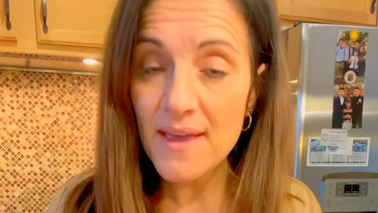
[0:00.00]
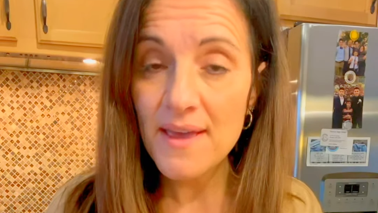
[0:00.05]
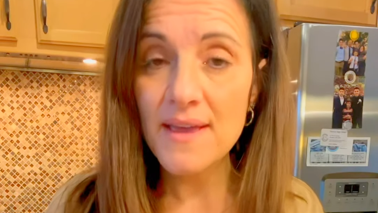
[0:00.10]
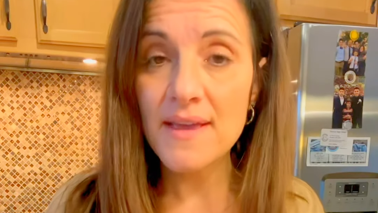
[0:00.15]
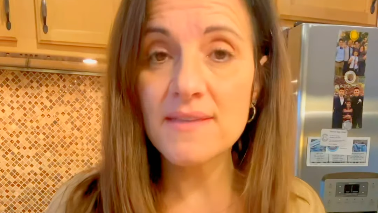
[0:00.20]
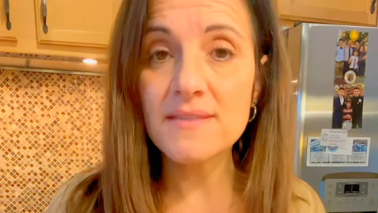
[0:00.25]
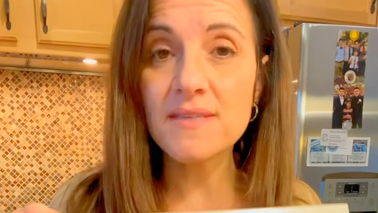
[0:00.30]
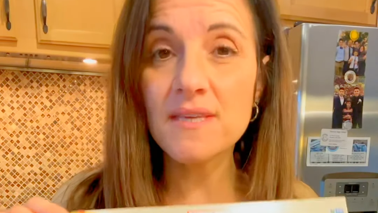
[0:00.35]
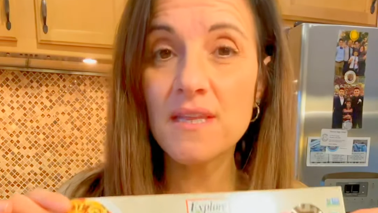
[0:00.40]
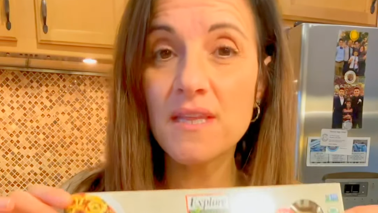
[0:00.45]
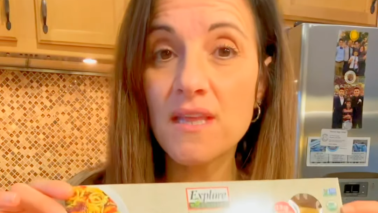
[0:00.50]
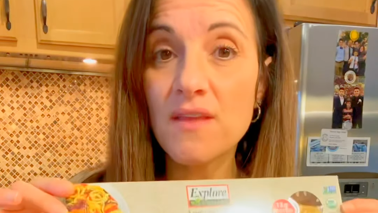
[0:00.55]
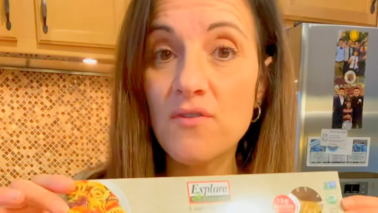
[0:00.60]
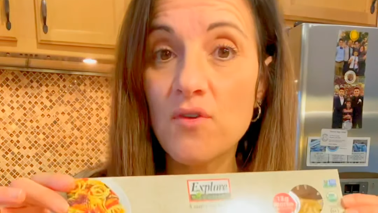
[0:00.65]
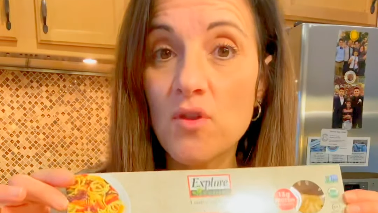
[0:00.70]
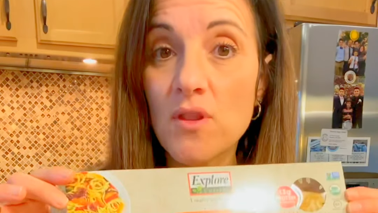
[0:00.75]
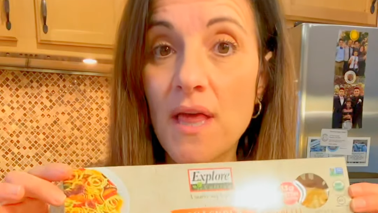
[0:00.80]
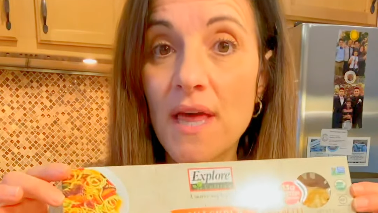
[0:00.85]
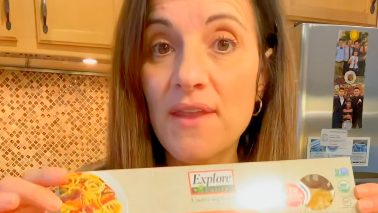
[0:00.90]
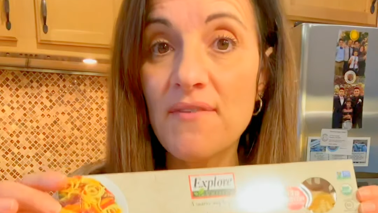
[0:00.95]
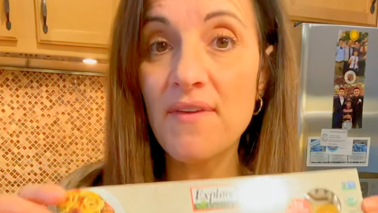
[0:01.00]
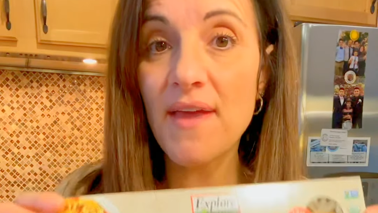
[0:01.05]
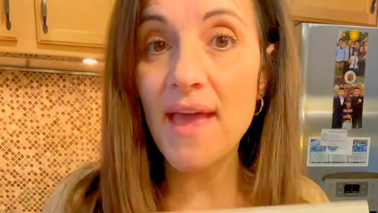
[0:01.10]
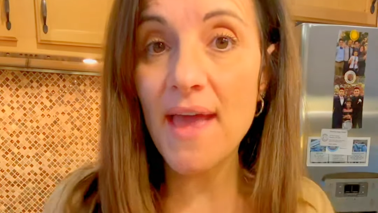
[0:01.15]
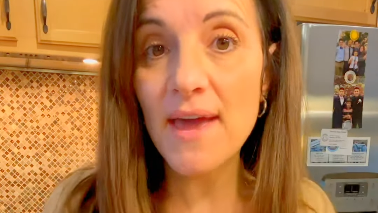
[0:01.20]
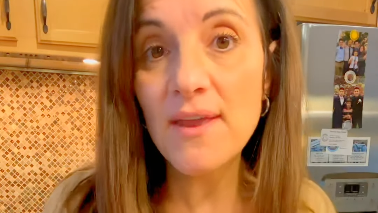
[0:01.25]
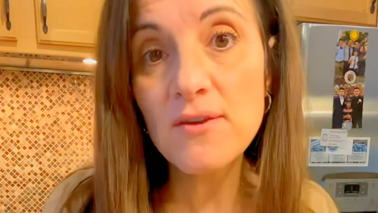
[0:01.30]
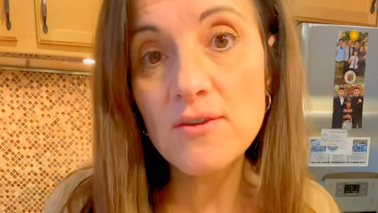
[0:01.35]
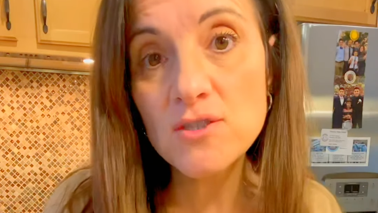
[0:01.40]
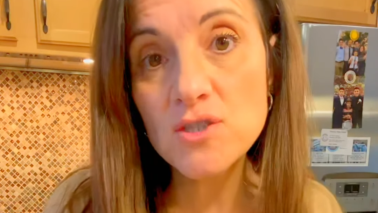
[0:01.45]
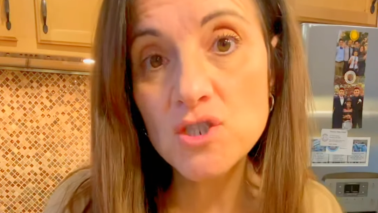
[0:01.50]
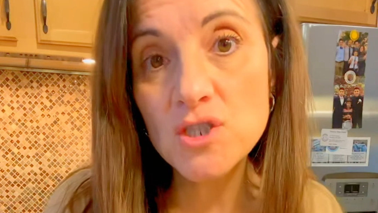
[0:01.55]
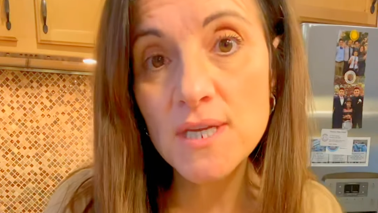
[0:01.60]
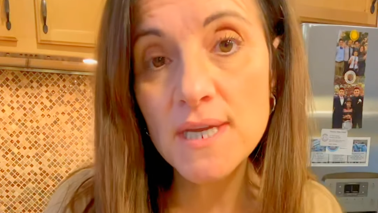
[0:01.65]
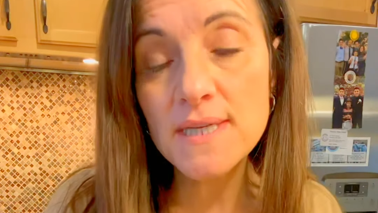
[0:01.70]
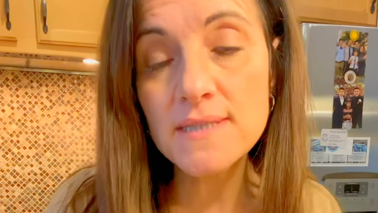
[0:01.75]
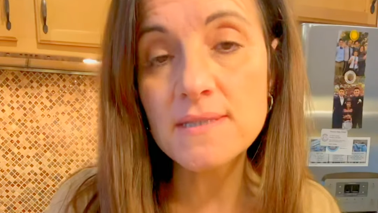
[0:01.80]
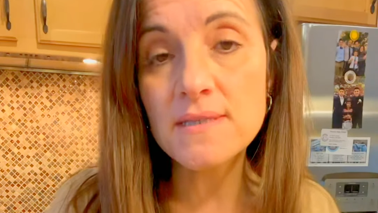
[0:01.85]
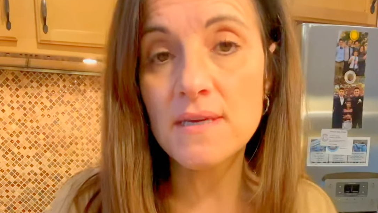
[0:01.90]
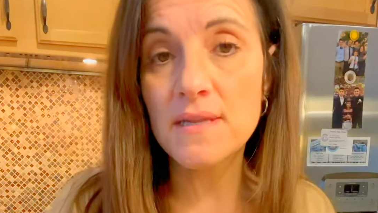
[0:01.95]
It's gonna give you a lot of
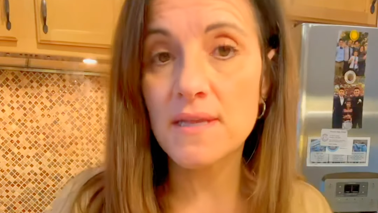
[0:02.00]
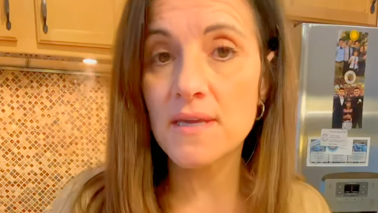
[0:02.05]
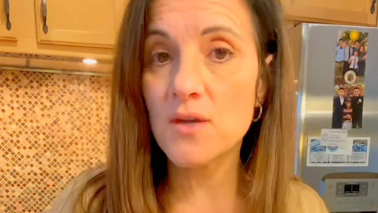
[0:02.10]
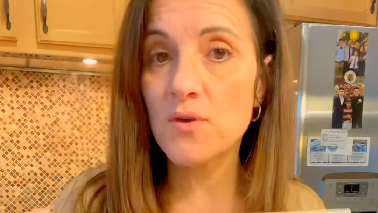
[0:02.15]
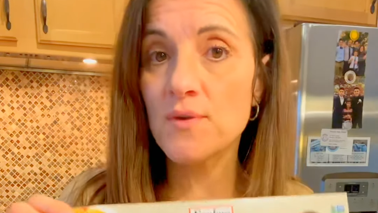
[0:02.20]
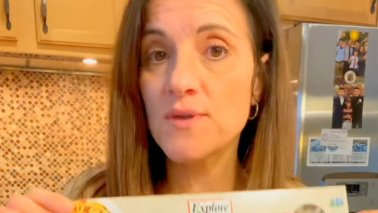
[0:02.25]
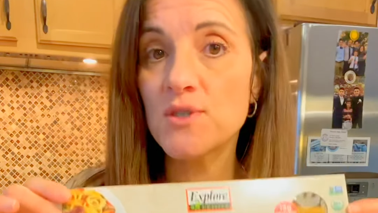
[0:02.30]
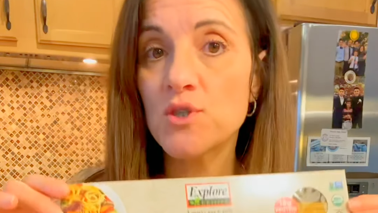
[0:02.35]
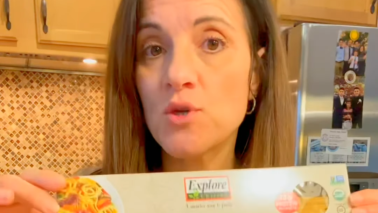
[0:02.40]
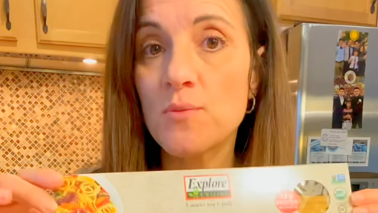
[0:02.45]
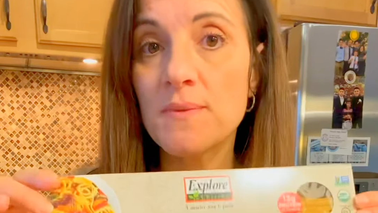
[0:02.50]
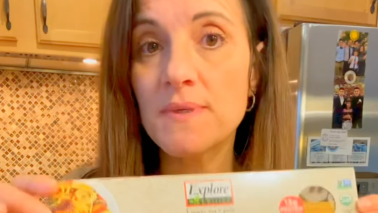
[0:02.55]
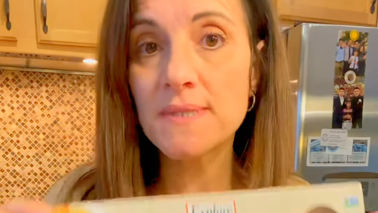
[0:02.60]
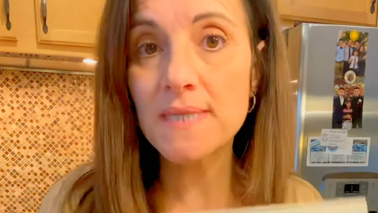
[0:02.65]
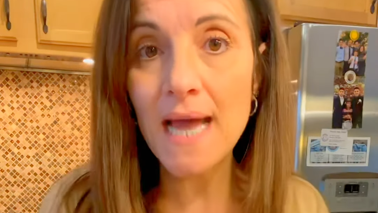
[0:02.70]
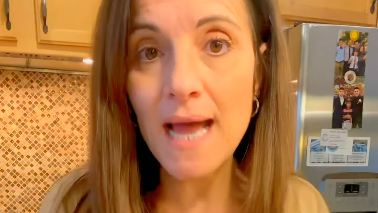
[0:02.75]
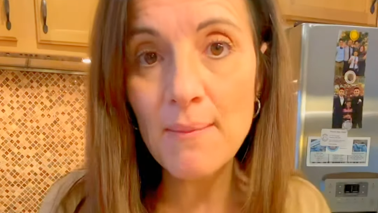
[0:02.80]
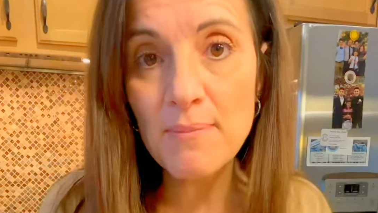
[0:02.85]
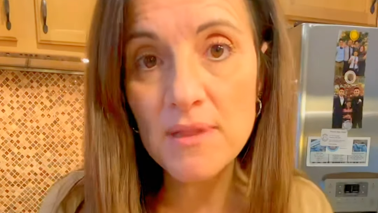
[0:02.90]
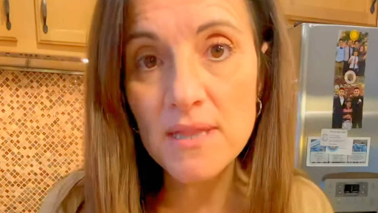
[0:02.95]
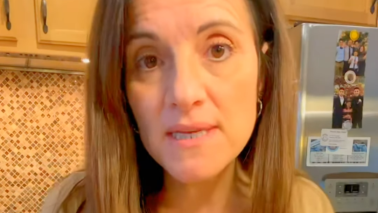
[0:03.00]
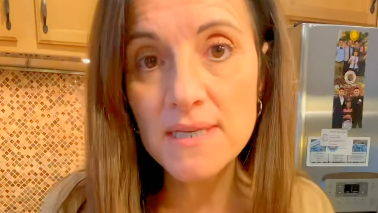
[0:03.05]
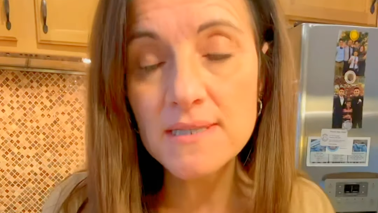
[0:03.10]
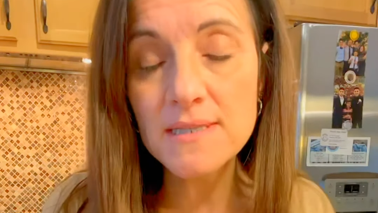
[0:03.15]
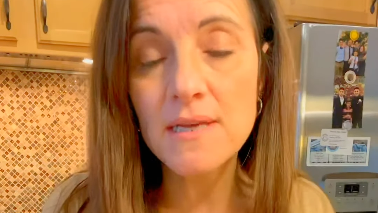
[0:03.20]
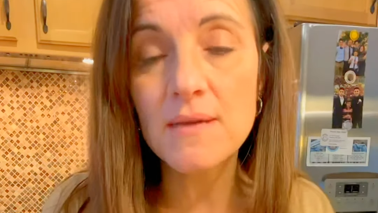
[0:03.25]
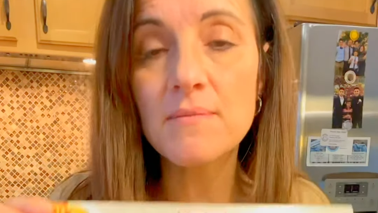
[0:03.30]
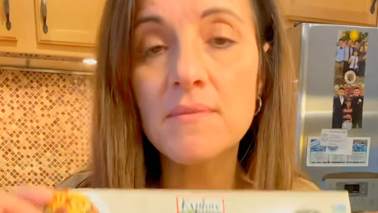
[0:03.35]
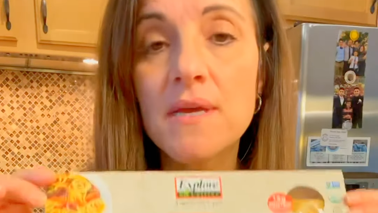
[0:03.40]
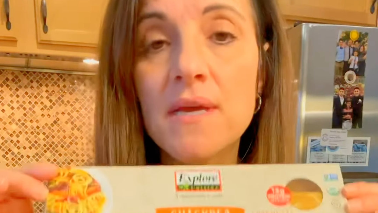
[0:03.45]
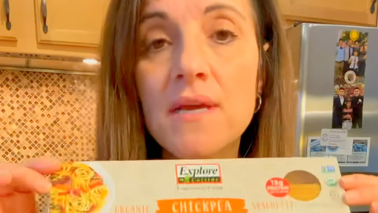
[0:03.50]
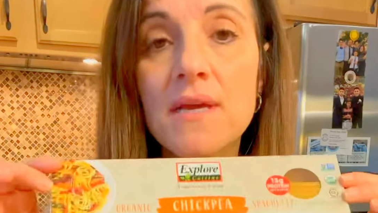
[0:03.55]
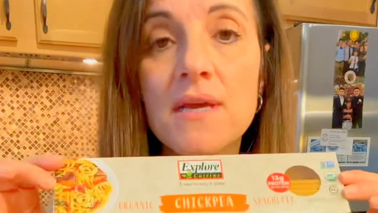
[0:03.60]
energy. It's gonna increase your metabolism.